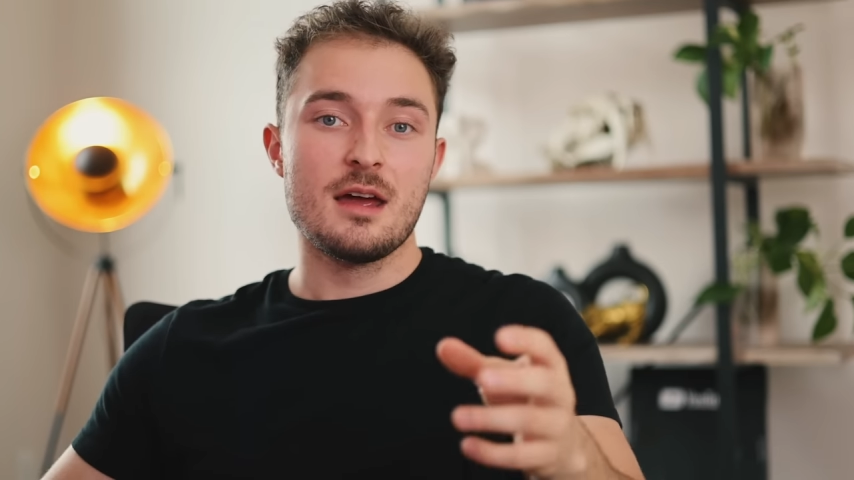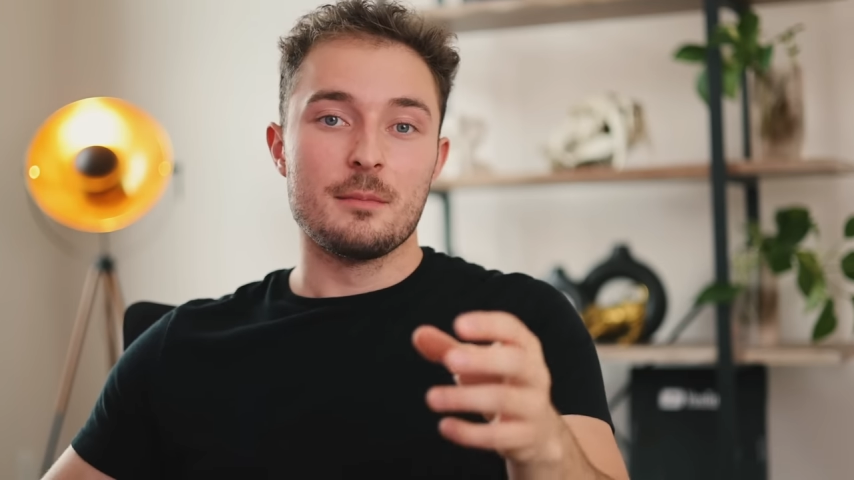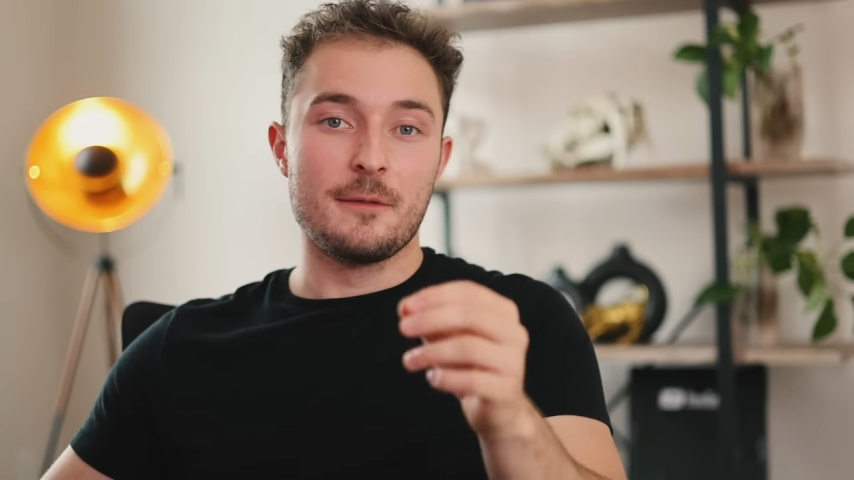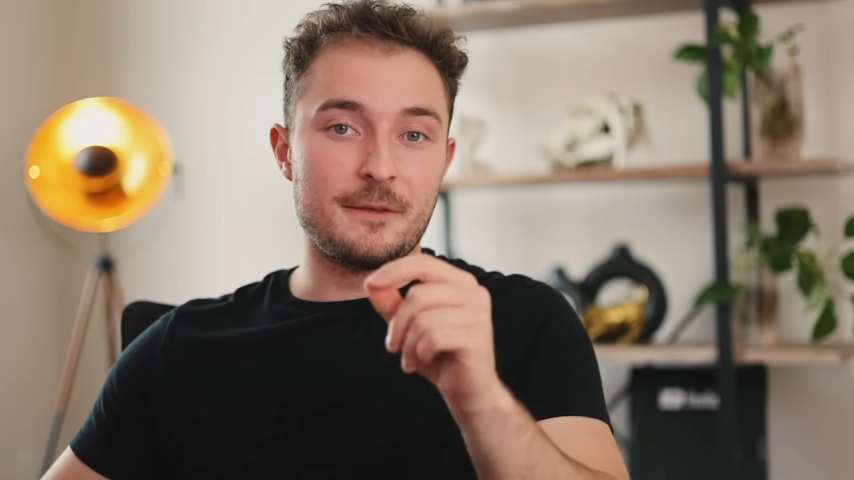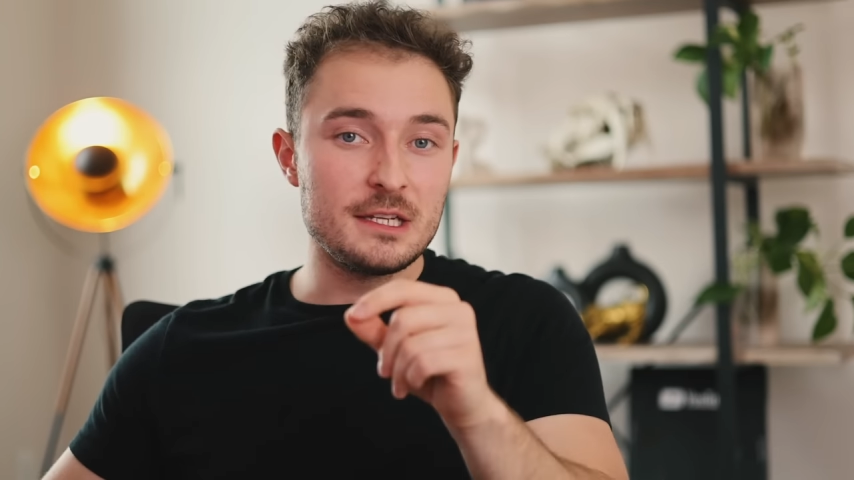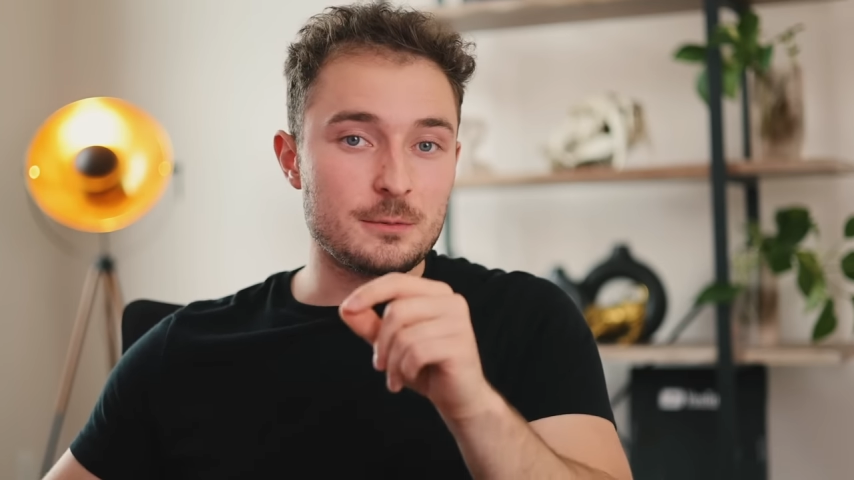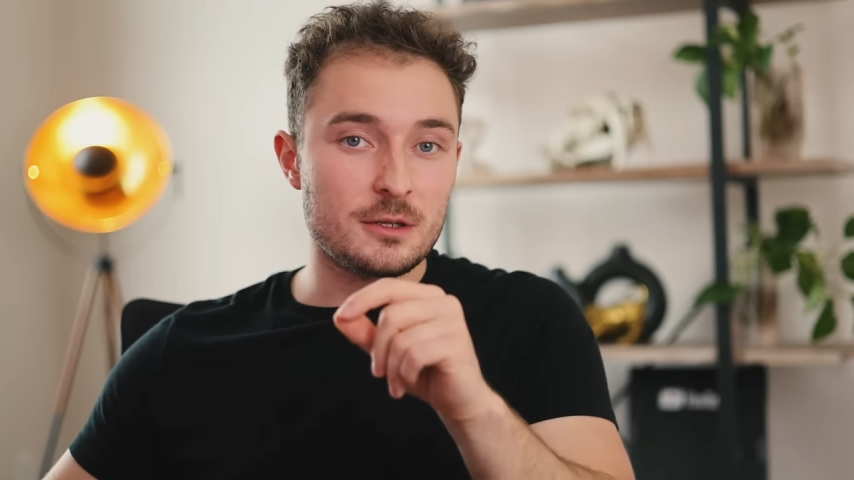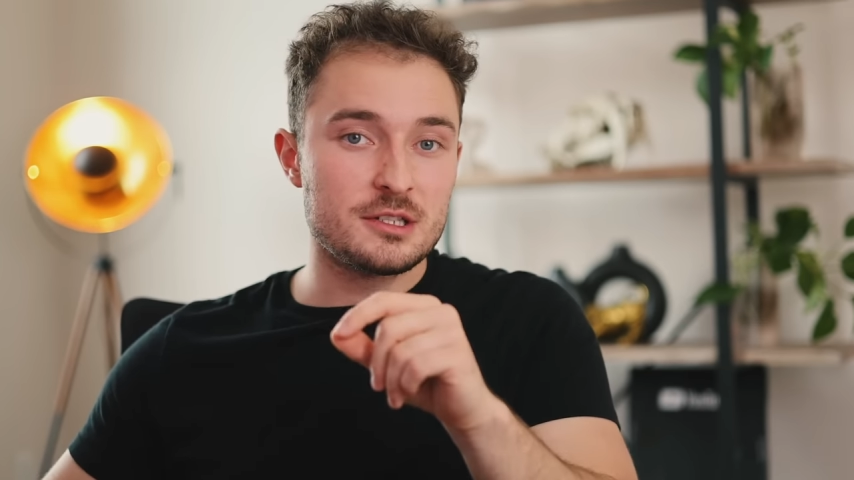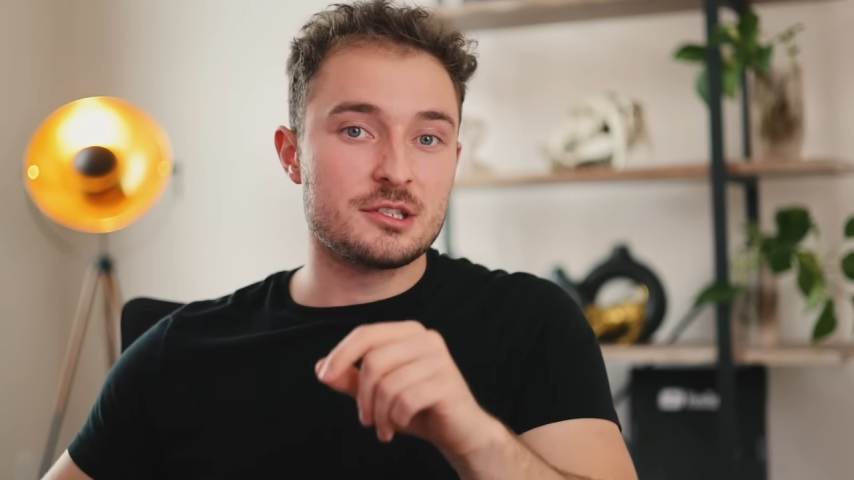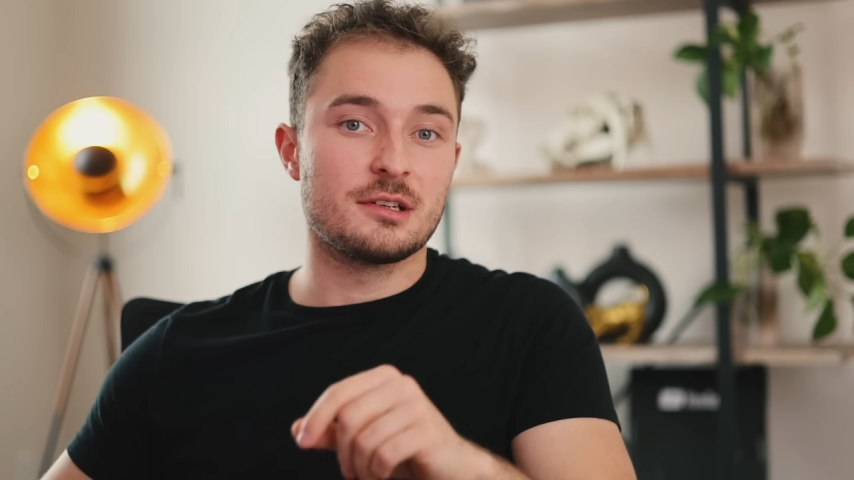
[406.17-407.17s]
but these
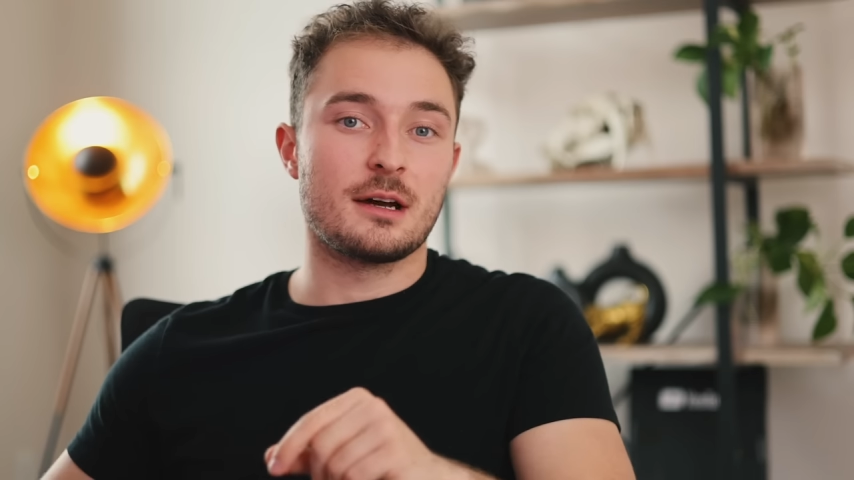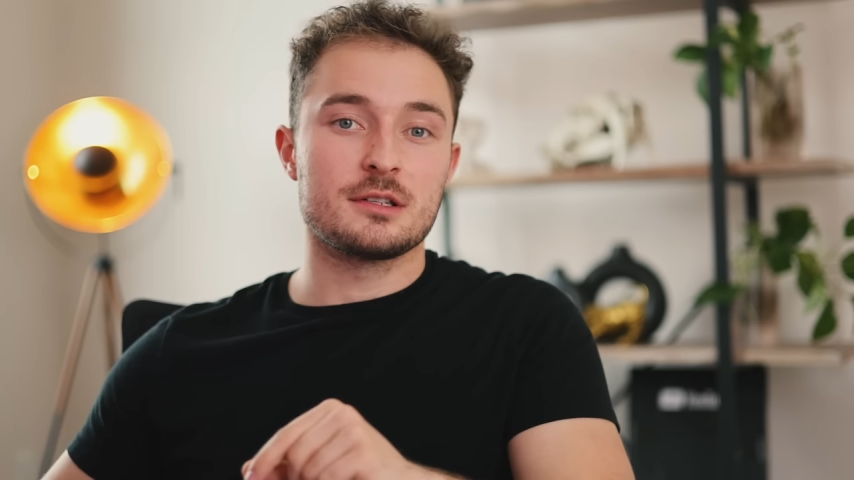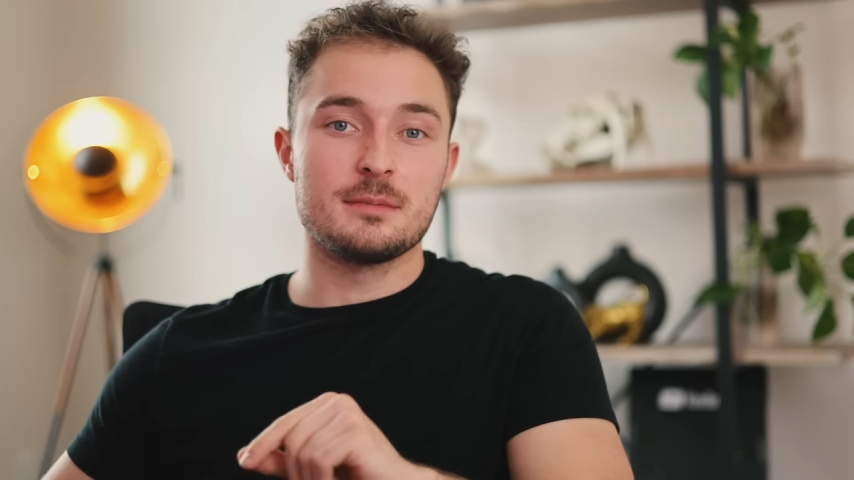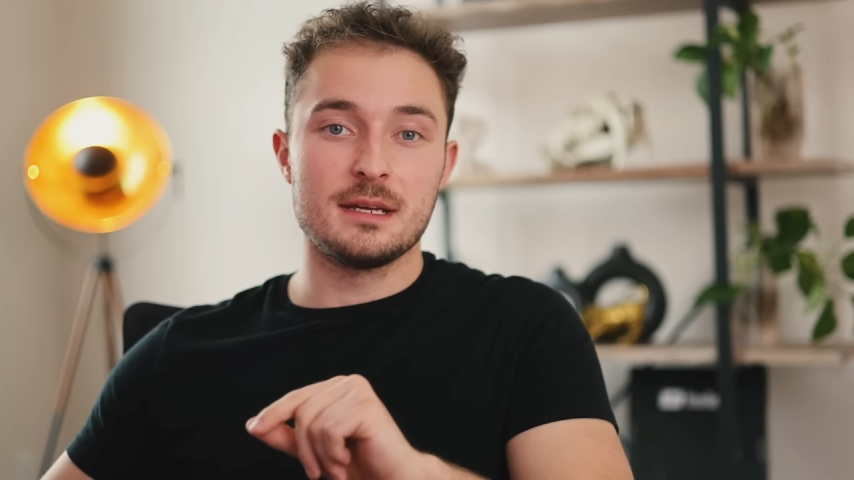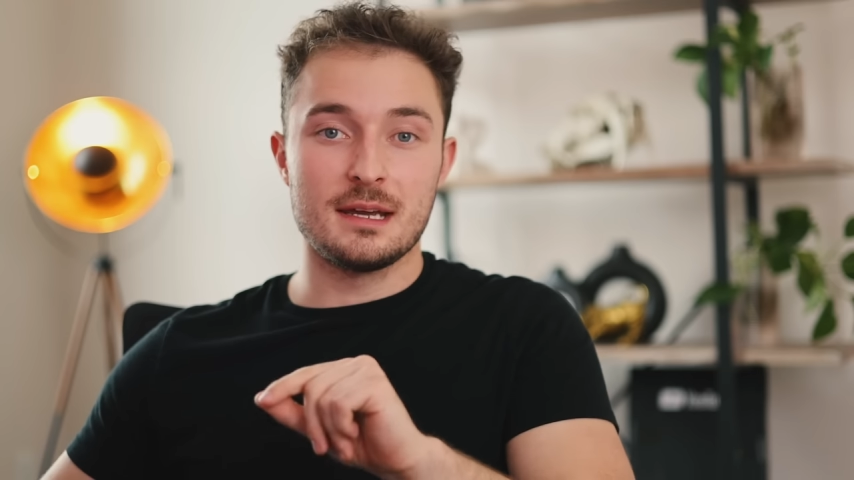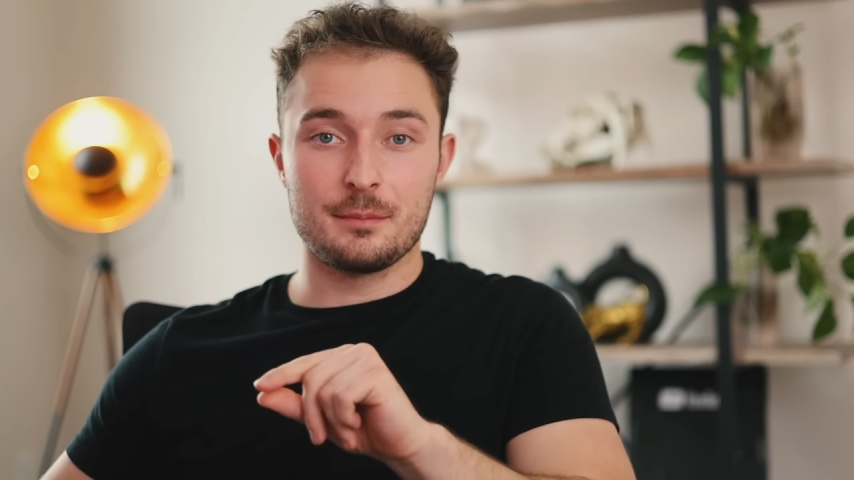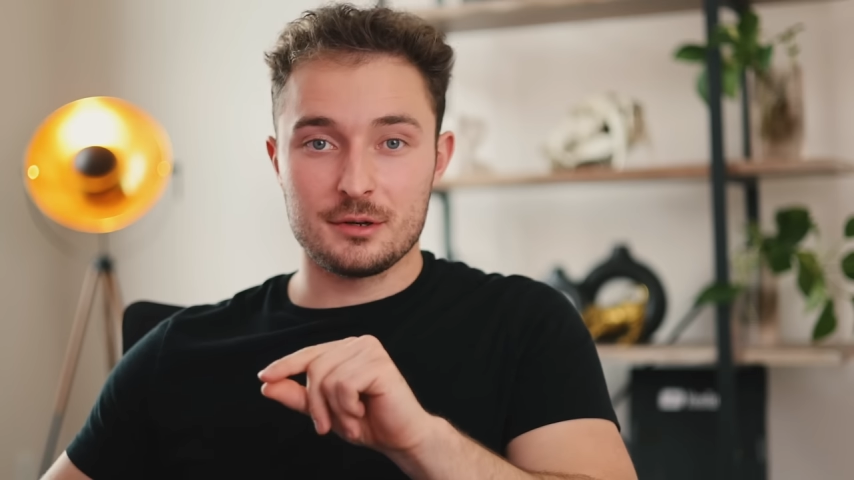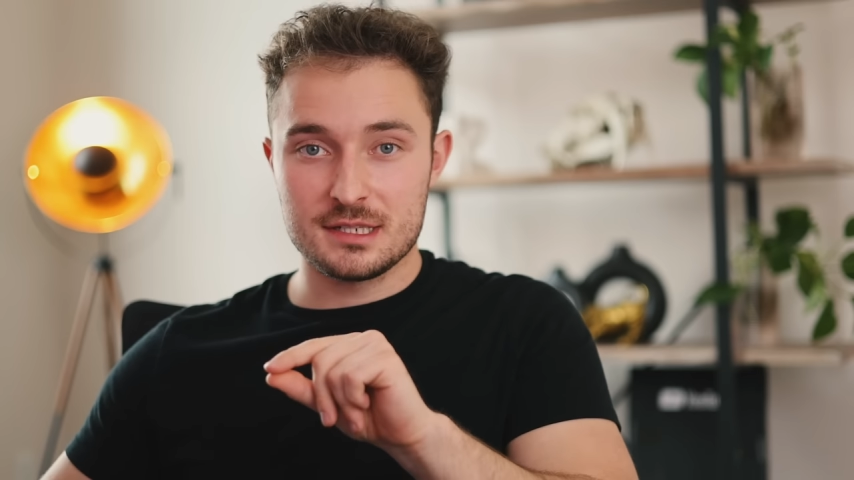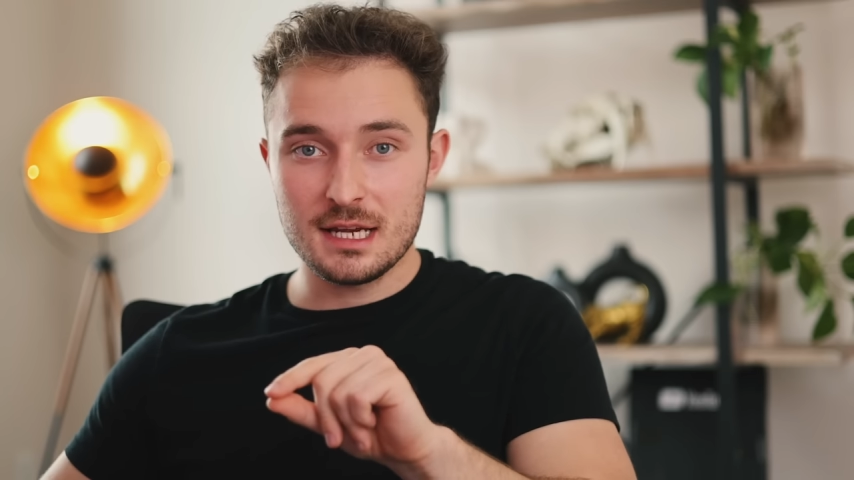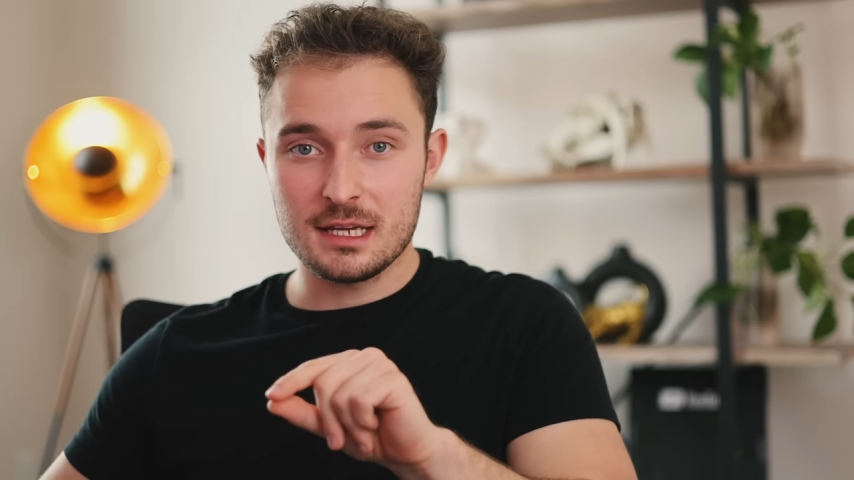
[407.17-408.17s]
ones stood out to me in
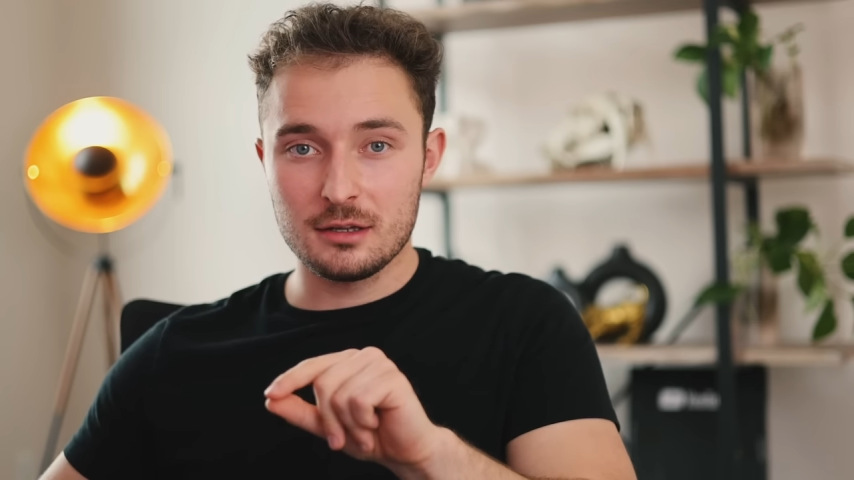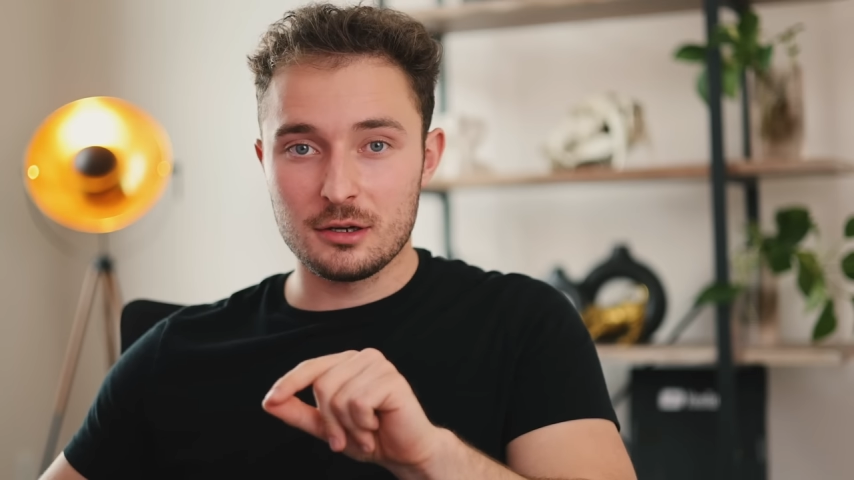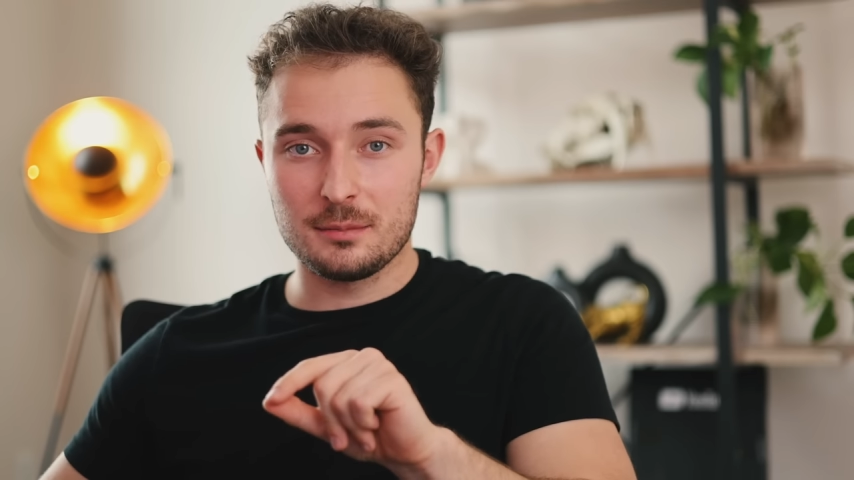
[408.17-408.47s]
particular